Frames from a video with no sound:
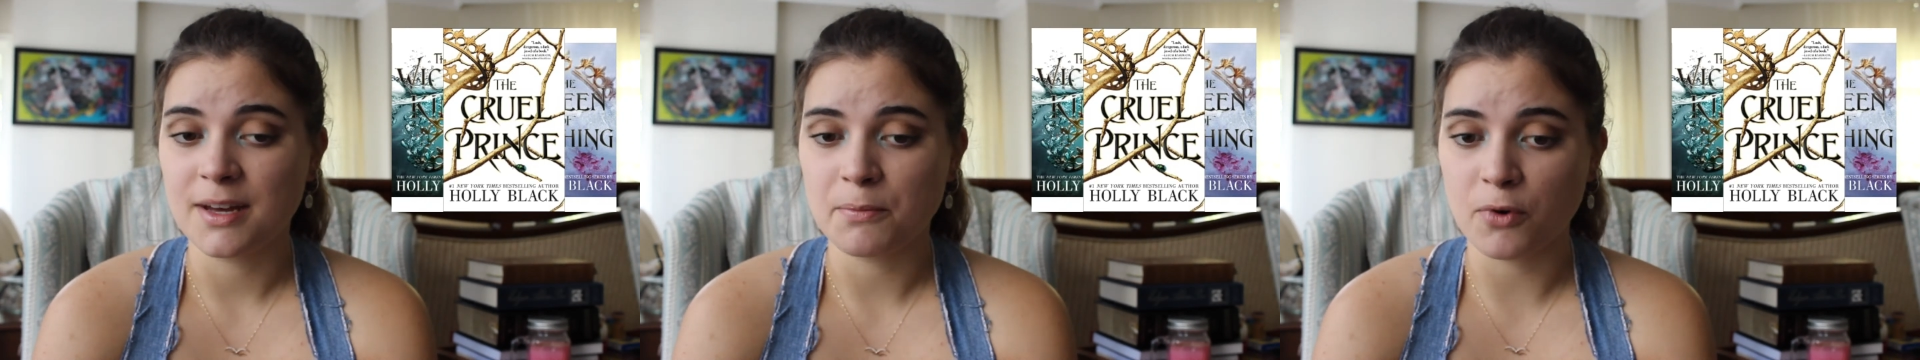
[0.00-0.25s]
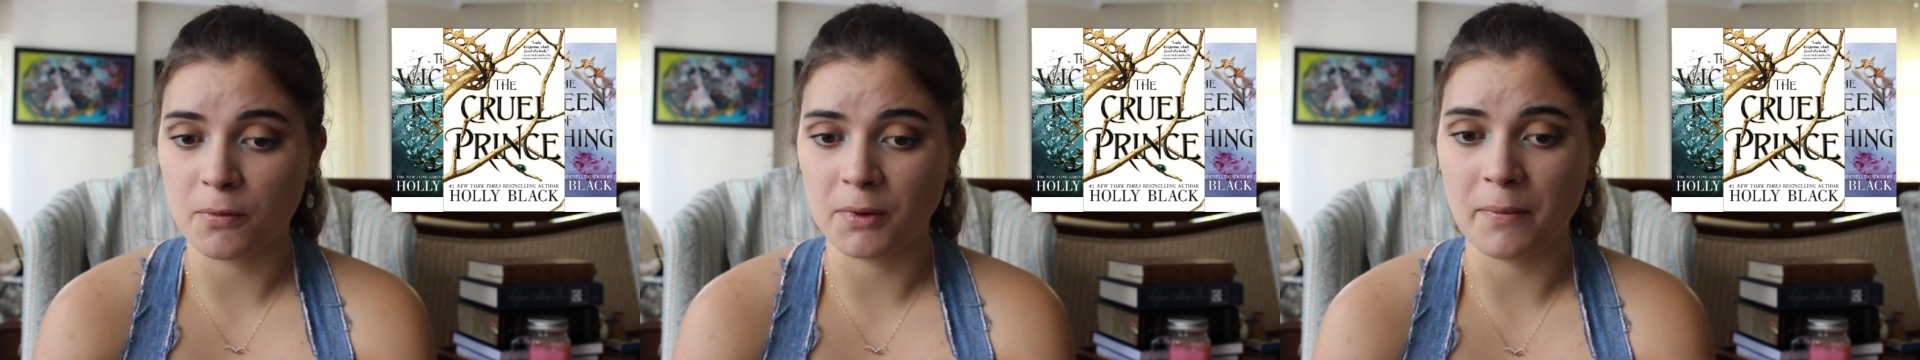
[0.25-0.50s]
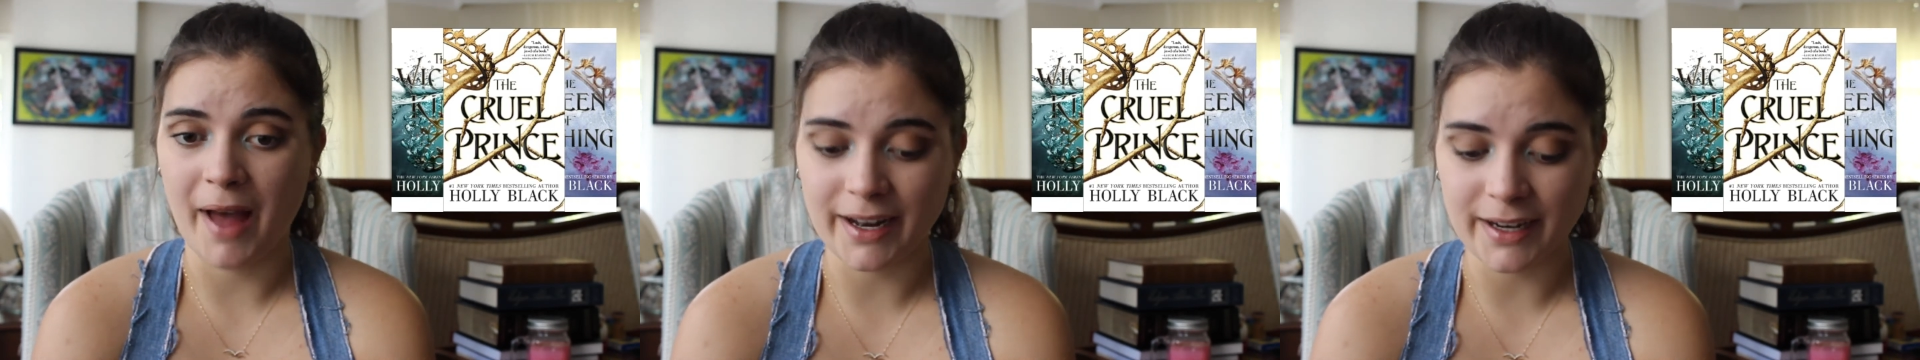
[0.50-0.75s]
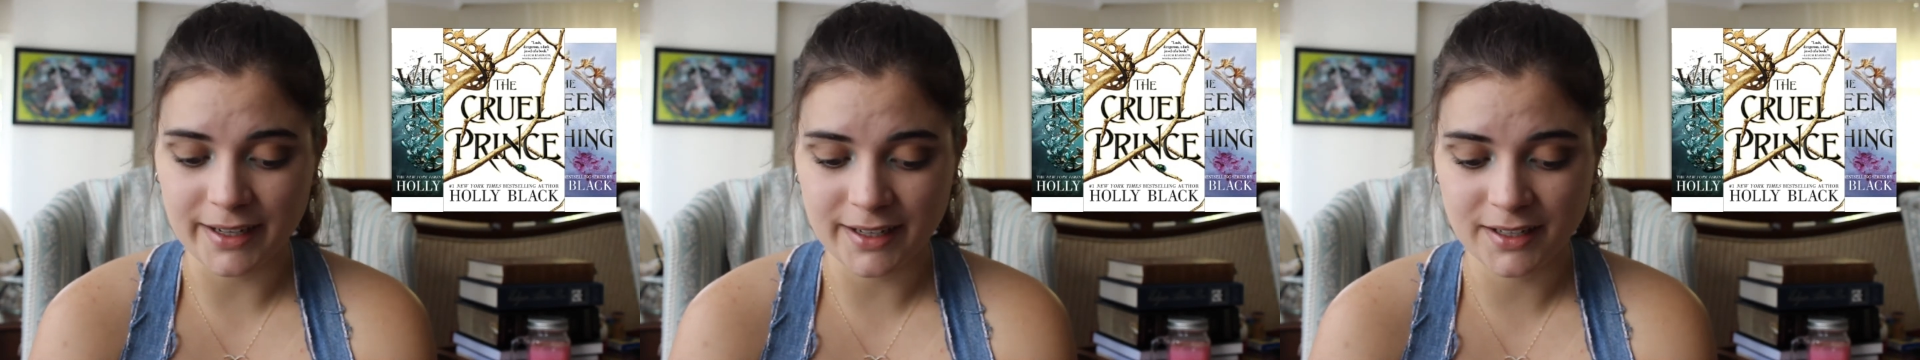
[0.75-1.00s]

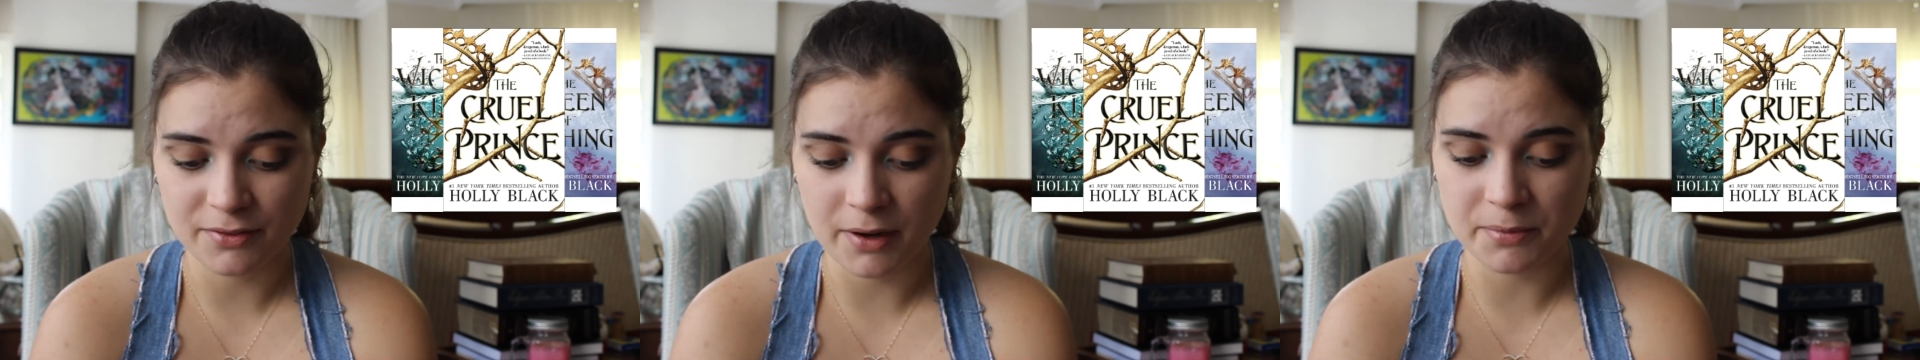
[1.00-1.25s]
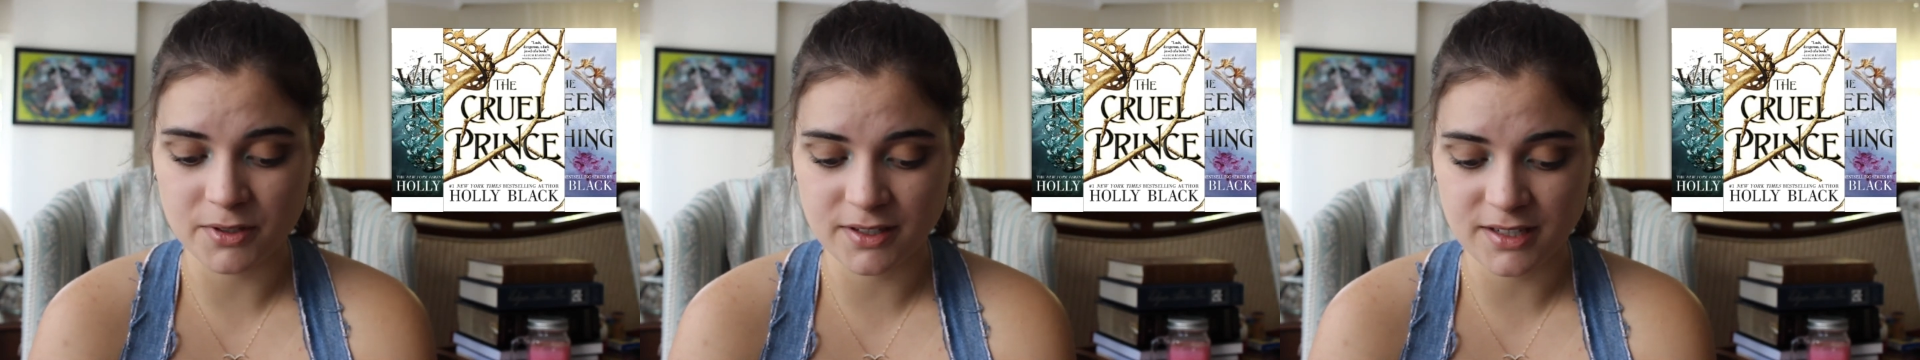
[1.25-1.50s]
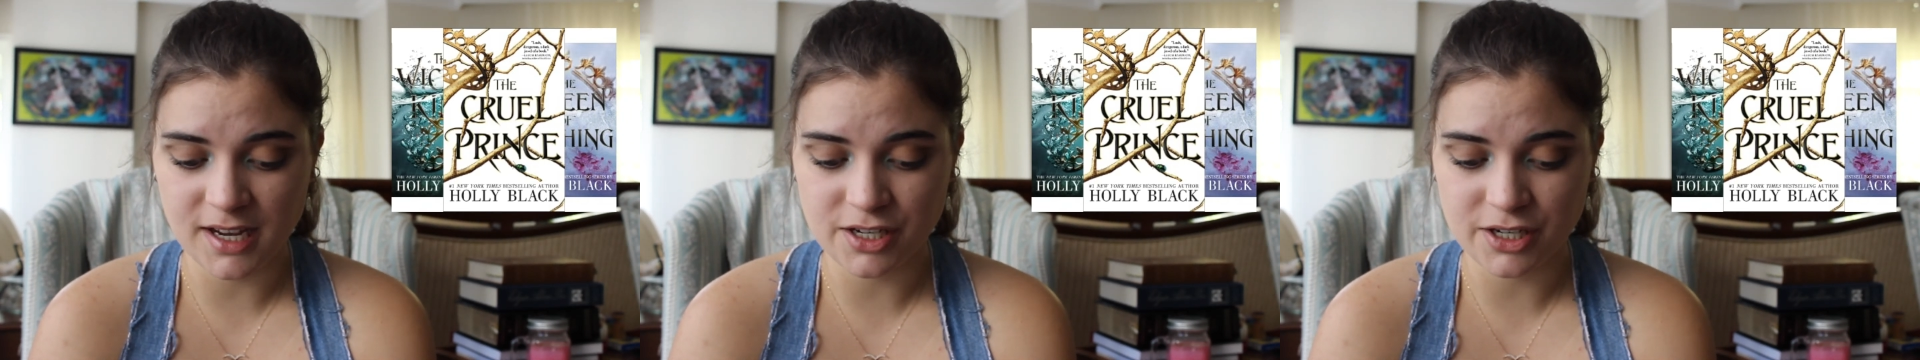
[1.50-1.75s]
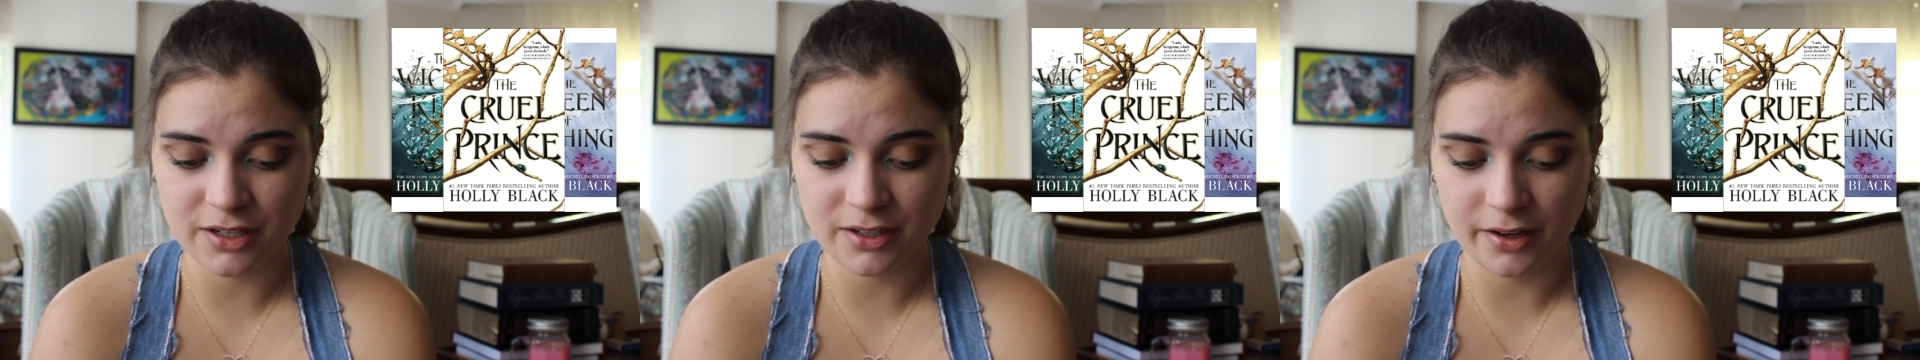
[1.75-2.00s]
problematic
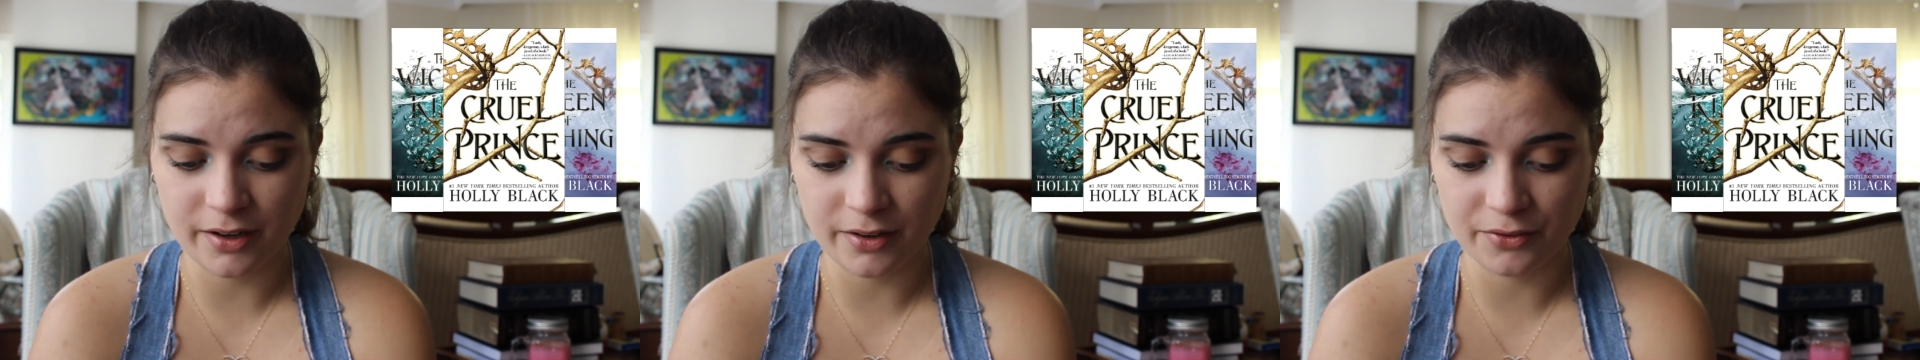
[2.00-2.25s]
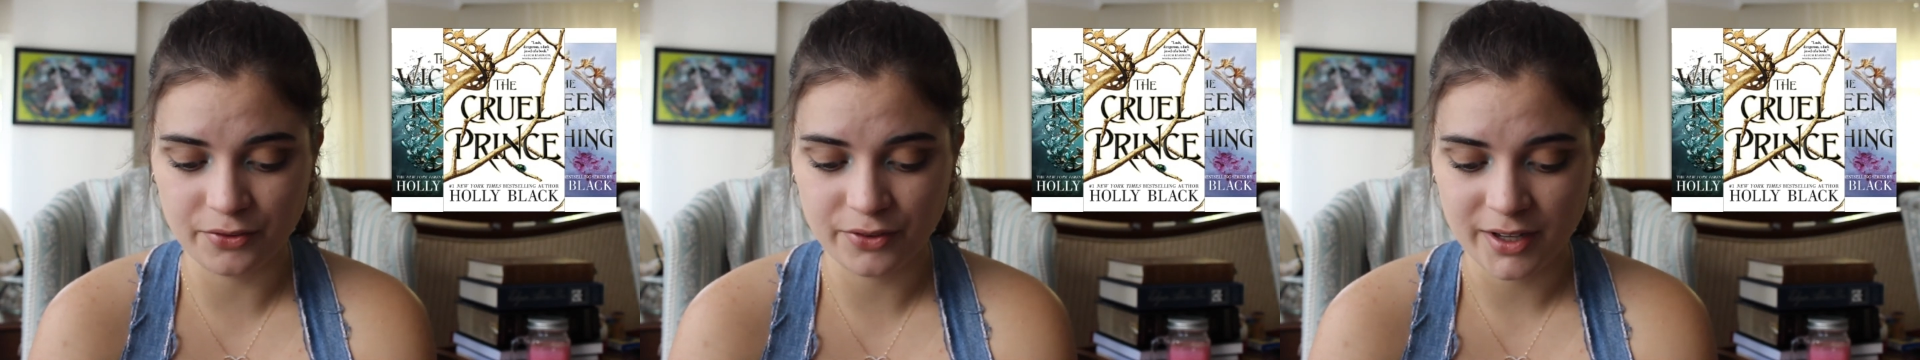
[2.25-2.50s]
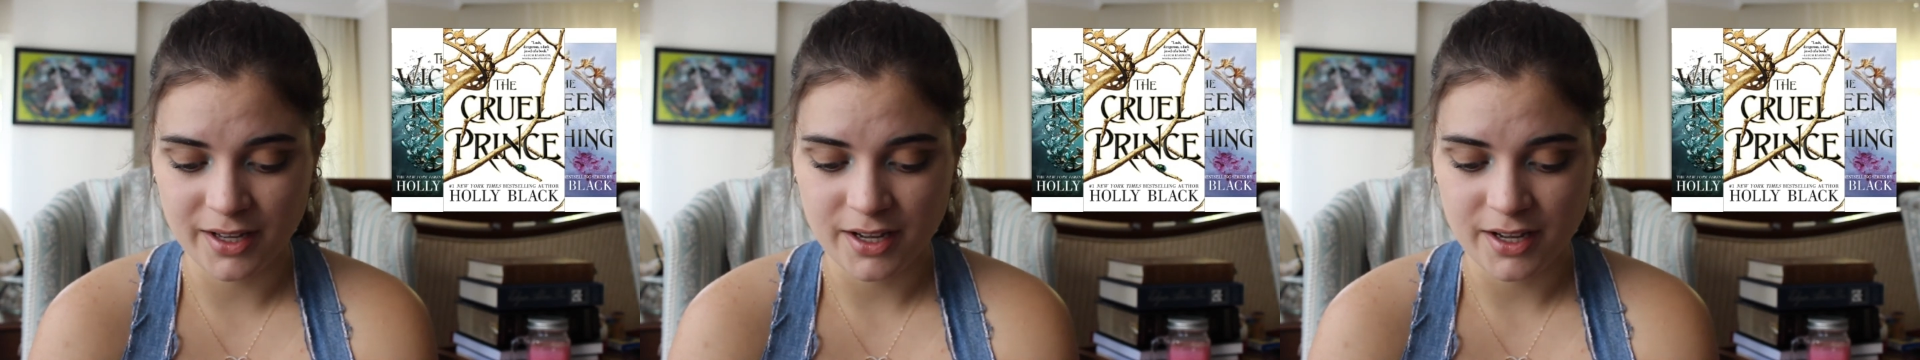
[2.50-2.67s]
representation of